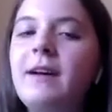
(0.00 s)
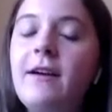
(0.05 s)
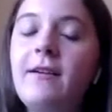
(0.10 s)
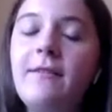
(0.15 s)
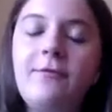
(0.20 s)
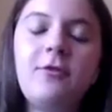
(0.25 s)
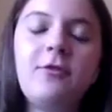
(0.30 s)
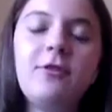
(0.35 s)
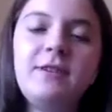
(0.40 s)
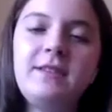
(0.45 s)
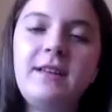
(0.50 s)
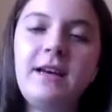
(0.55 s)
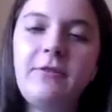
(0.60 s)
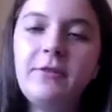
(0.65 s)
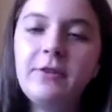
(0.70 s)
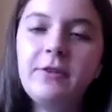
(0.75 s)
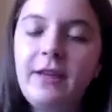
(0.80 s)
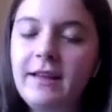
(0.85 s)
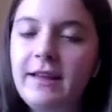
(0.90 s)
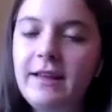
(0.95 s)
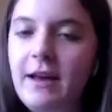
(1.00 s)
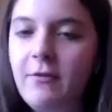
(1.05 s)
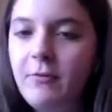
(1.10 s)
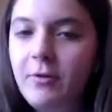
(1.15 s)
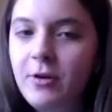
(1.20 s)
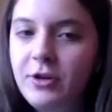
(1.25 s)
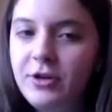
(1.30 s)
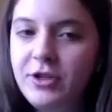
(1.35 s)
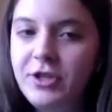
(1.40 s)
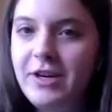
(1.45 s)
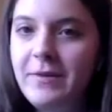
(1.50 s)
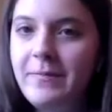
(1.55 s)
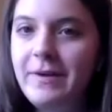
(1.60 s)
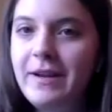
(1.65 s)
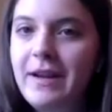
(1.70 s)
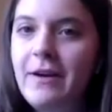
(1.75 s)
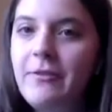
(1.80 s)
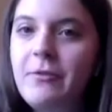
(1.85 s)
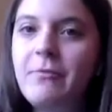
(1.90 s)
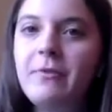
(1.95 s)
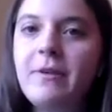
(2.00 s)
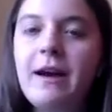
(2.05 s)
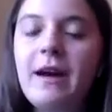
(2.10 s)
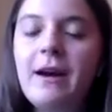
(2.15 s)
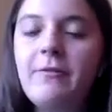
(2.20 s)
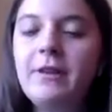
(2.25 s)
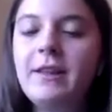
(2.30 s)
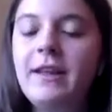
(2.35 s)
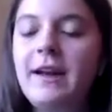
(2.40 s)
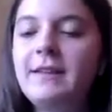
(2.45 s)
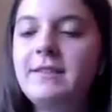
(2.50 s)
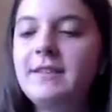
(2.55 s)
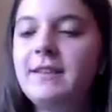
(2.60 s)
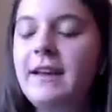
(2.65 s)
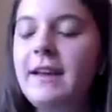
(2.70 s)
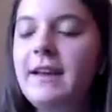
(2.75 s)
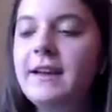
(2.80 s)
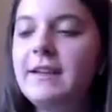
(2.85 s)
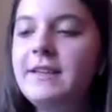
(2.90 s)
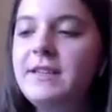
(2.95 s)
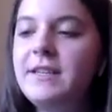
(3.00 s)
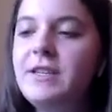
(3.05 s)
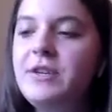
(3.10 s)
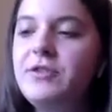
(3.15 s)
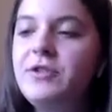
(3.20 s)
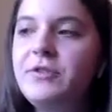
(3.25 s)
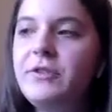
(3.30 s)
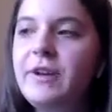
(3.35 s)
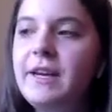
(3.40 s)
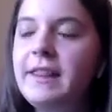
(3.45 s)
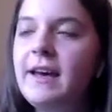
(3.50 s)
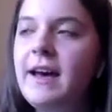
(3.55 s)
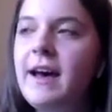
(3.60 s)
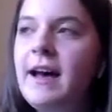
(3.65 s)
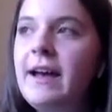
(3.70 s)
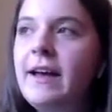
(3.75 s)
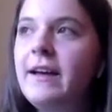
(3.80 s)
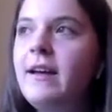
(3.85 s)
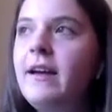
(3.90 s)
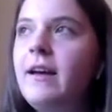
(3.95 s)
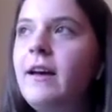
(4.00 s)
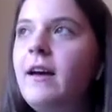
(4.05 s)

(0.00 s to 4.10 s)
I of course like really like worship, and I would like to like continue doing that.